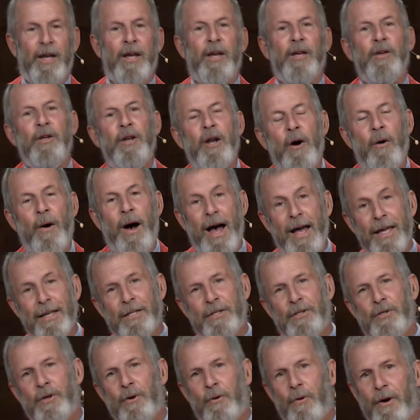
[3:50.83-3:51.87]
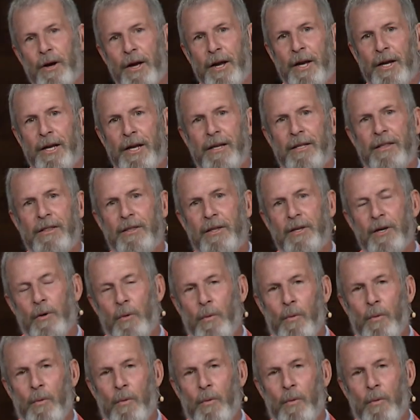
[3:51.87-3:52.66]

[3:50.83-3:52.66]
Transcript: You know, I enjoy the